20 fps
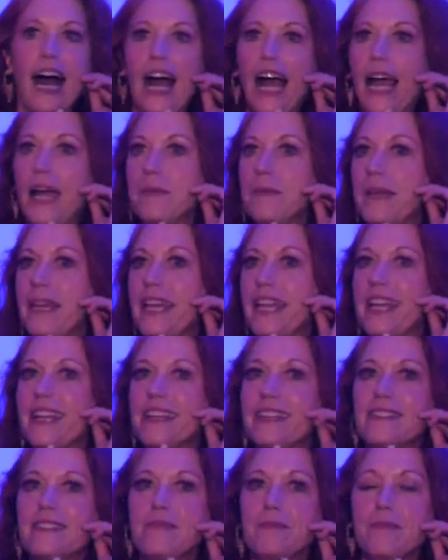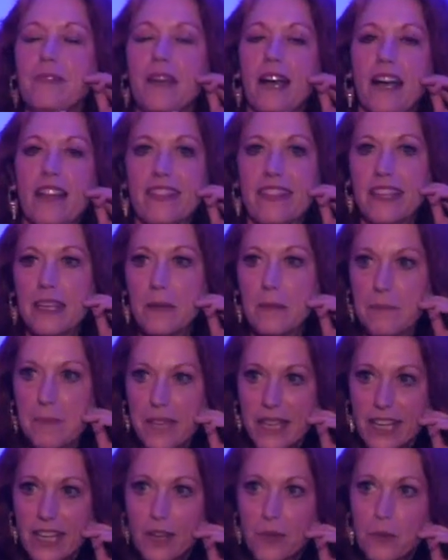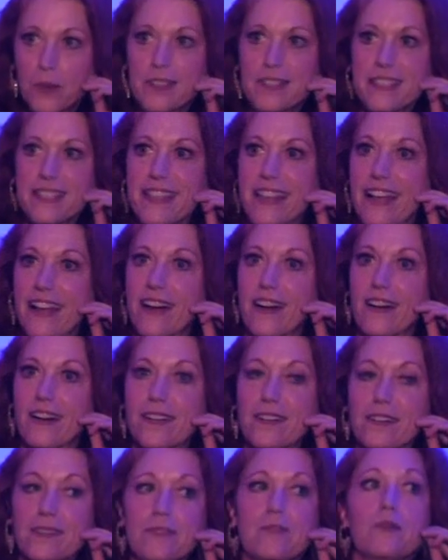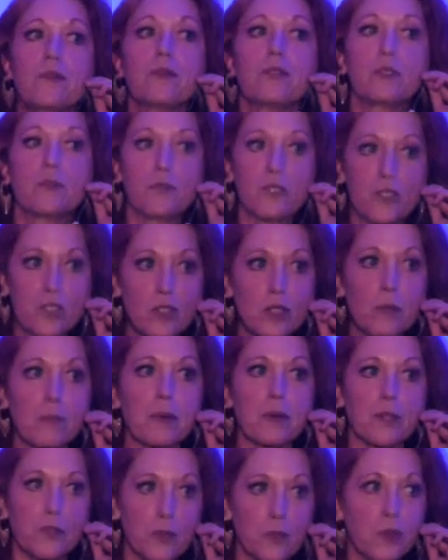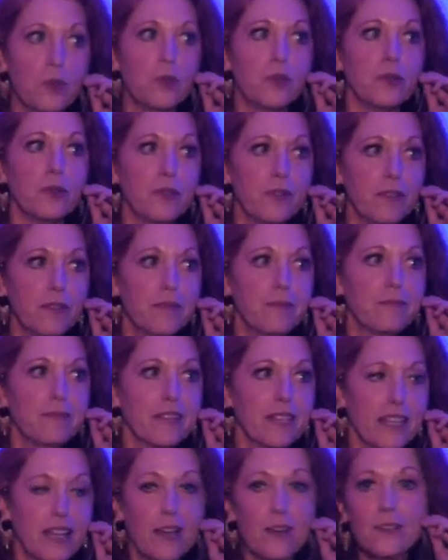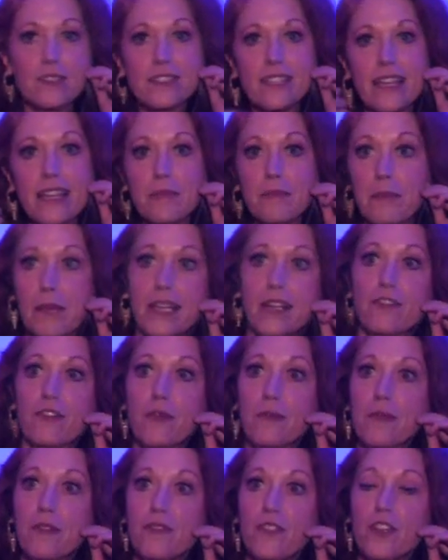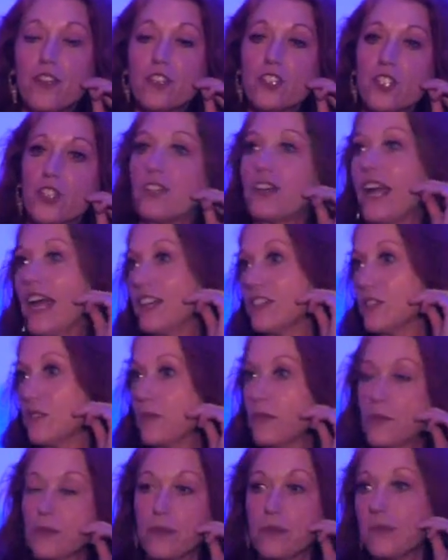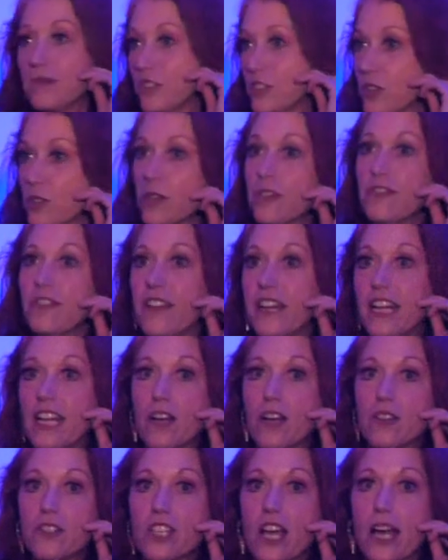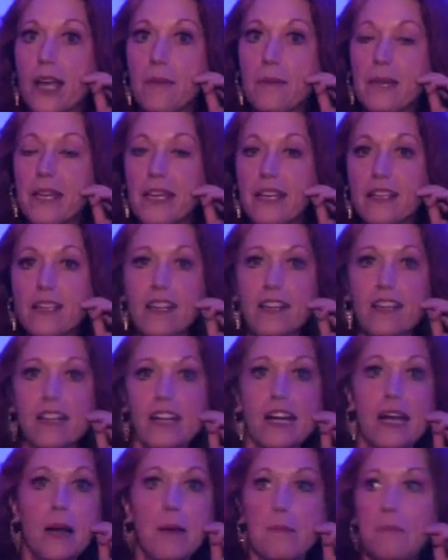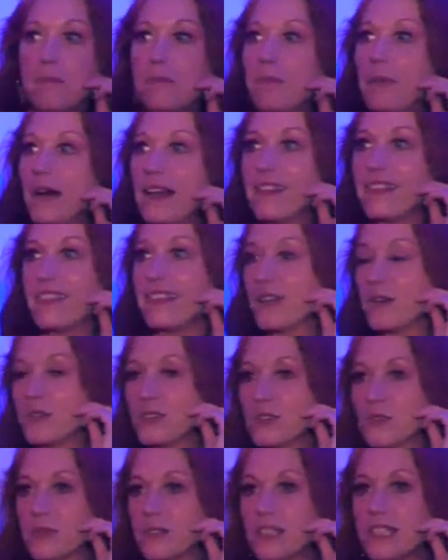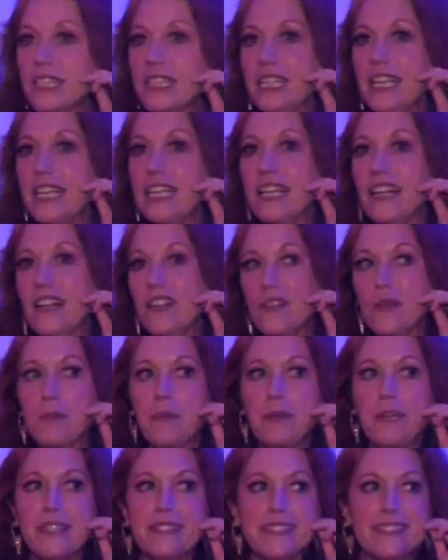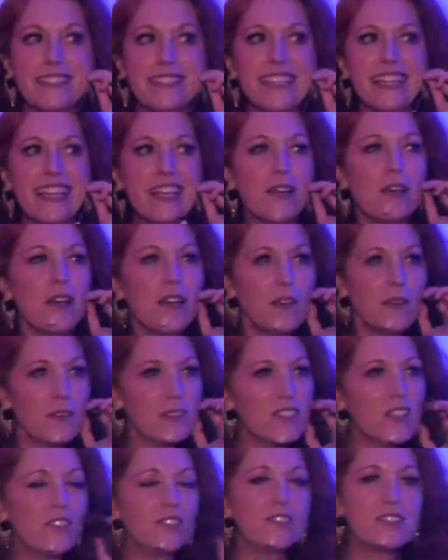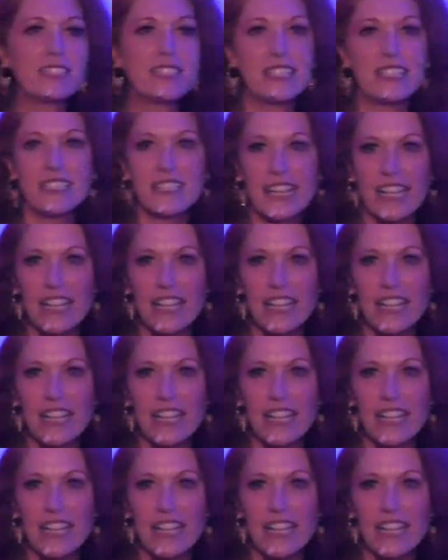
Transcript: I mean, the Amiga was there, which was super cool. It was like being from the future. had true video timing but there was really, you know, the PC, it was always this